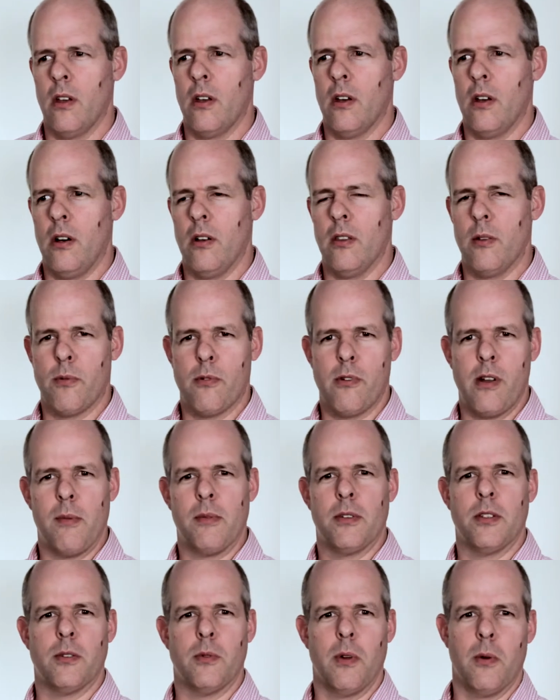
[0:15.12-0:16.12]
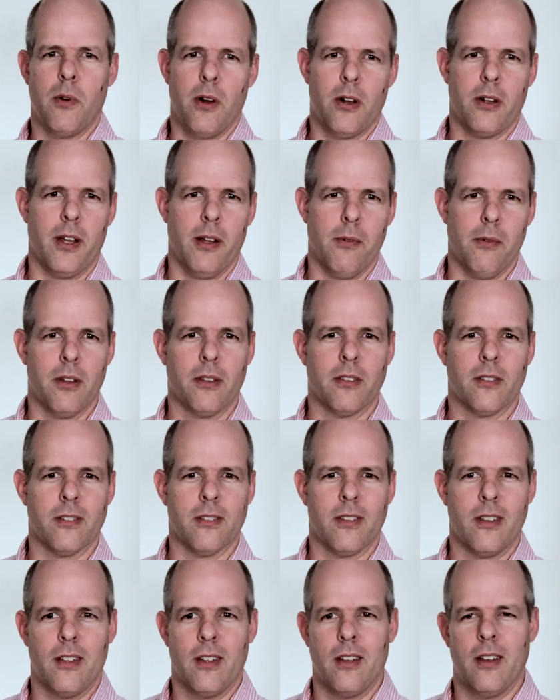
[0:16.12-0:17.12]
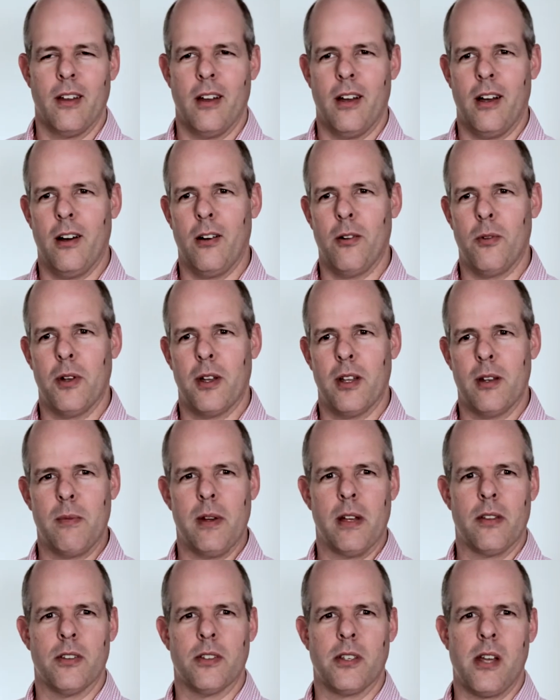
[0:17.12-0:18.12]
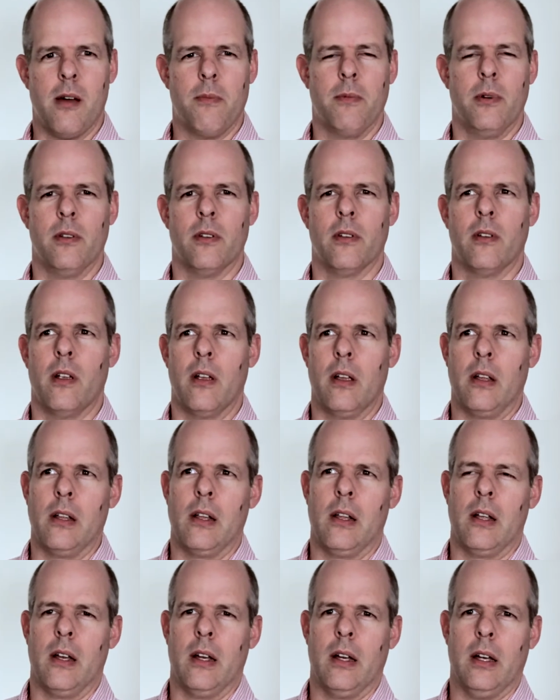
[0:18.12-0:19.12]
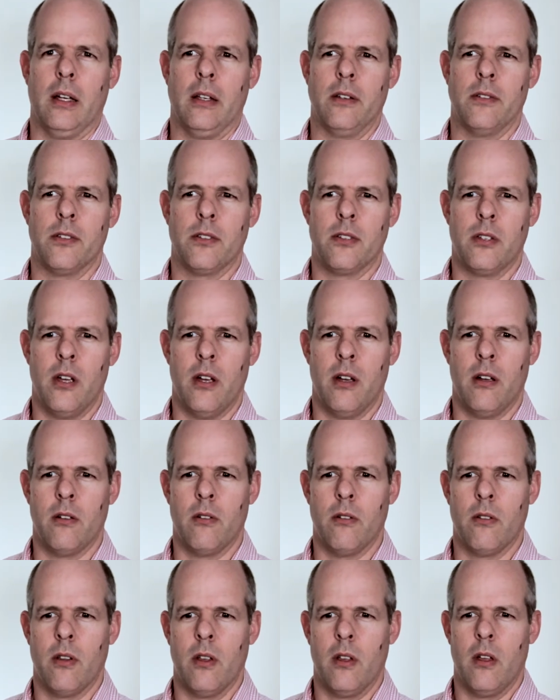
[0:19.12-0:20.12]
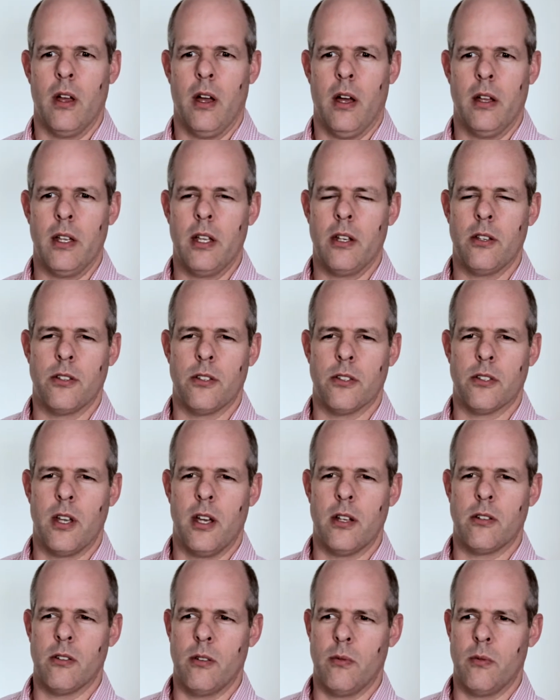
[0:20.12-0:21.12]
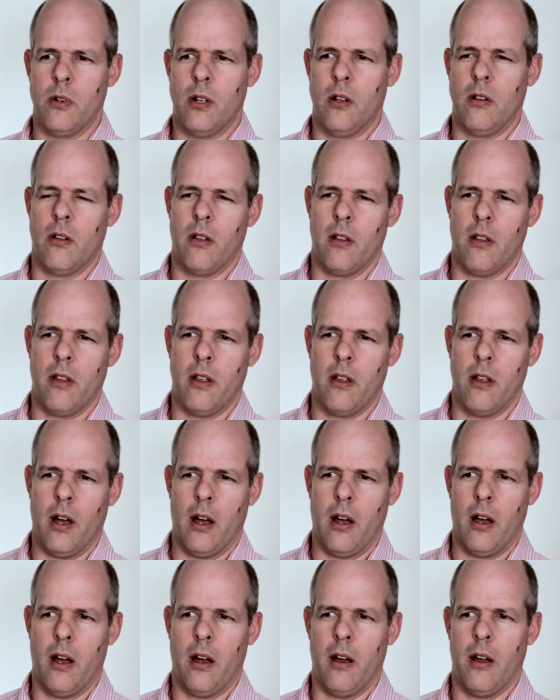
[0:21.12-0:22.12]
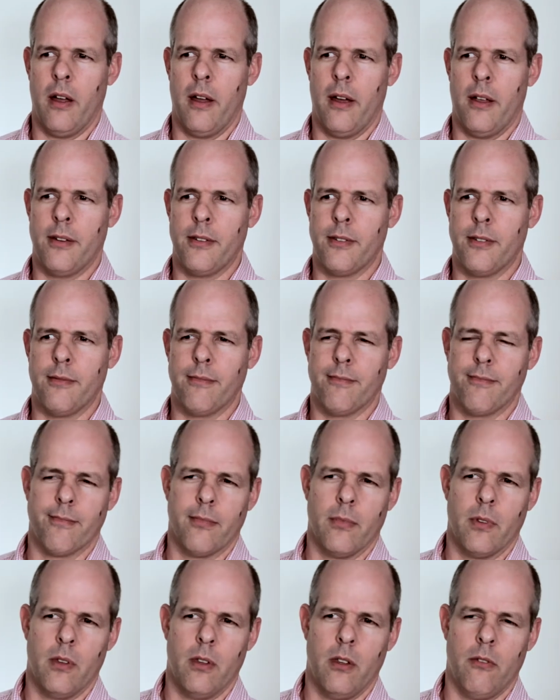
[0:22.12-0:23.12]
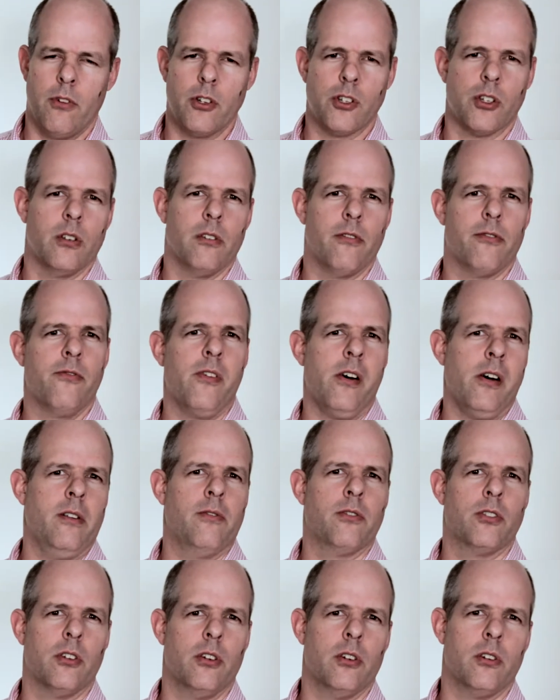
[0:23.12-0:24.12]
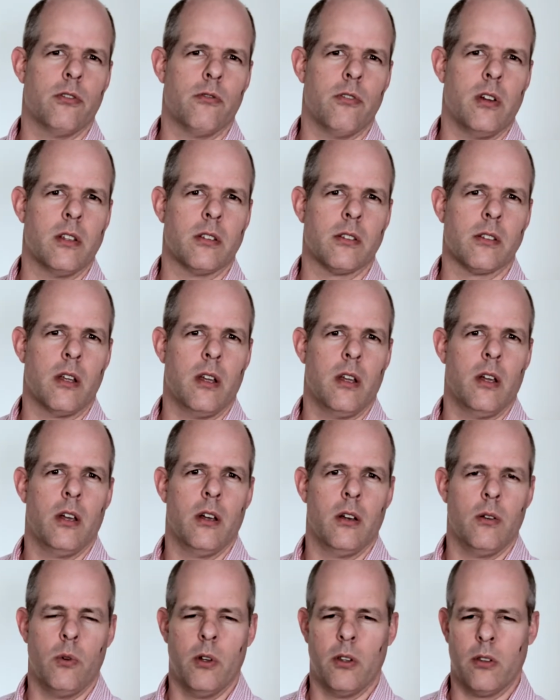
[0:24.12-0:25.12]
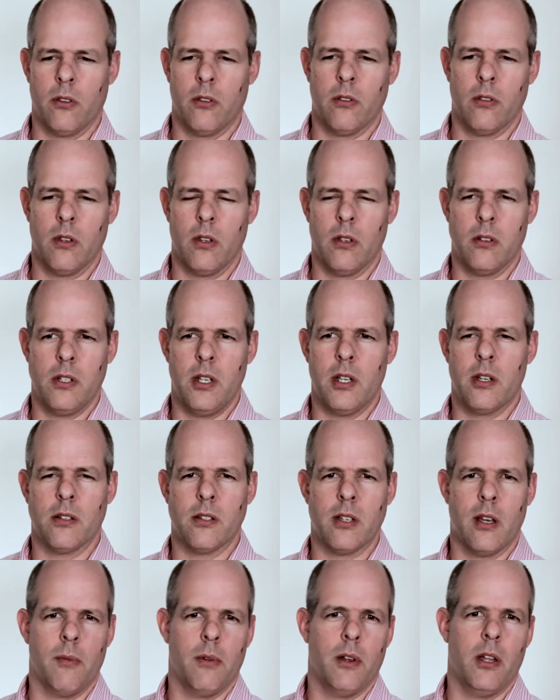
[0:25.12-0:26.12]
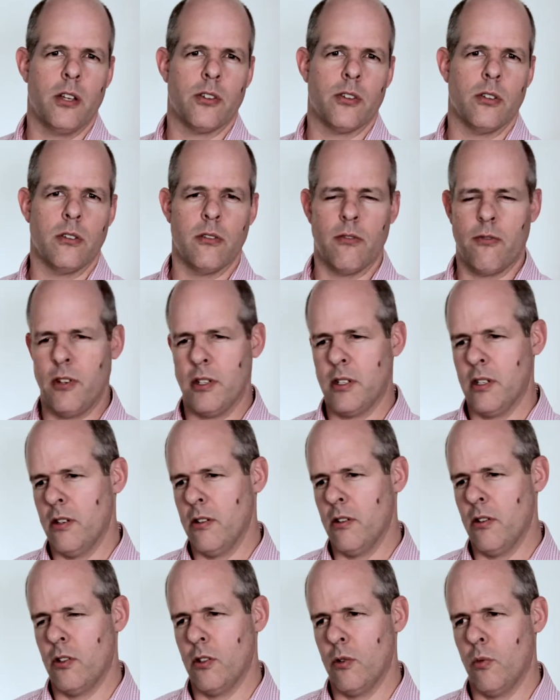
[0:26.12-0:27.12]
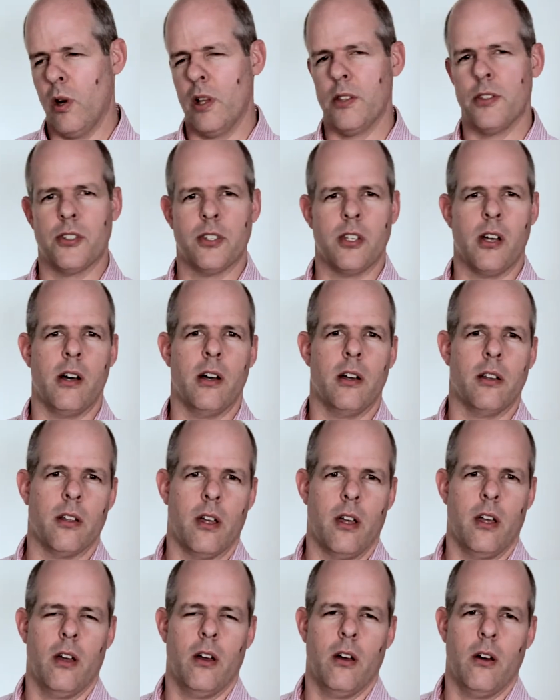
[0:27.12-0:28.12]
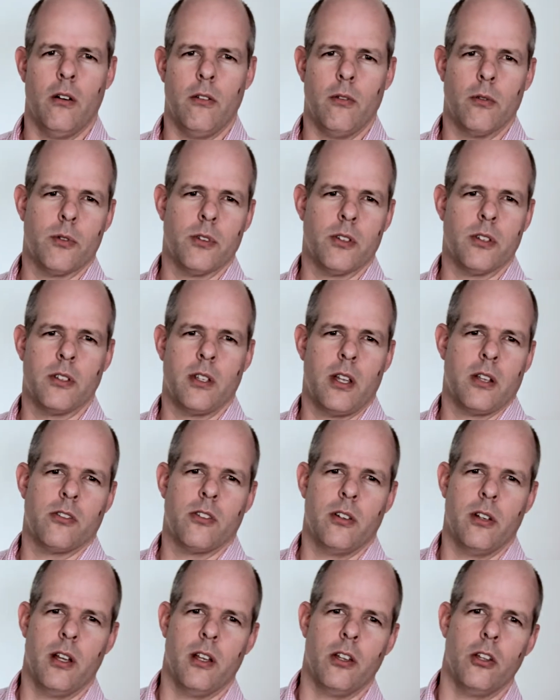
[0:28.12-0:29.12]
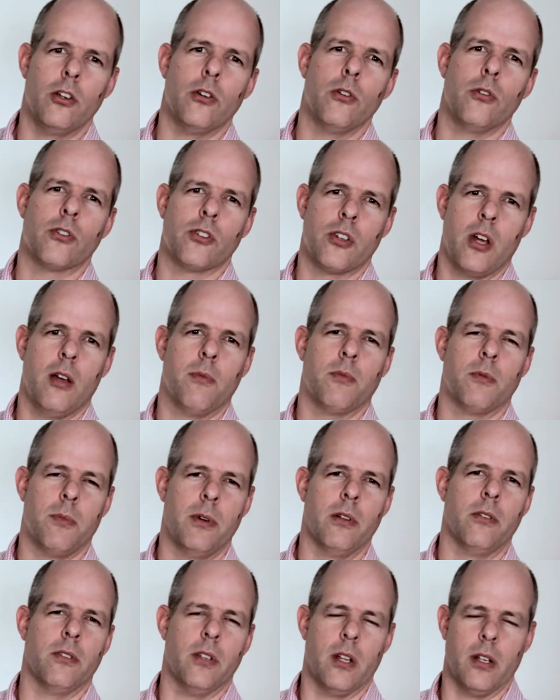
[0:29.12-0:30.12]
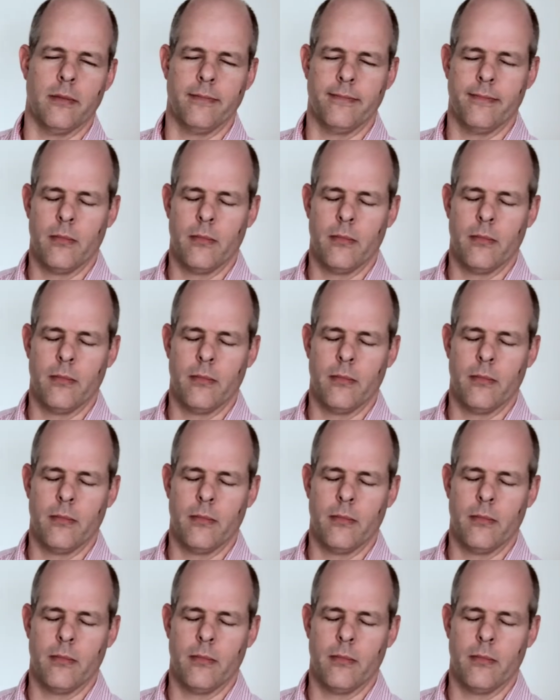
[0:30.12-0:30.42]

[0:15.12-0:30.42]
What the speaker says: are the parameters we're working with. How are we going to make this happen? And I needed to say to him, well, I had the vision of 5 surgeries with decontamination to fit into one side of what is essentially a U-shaped building.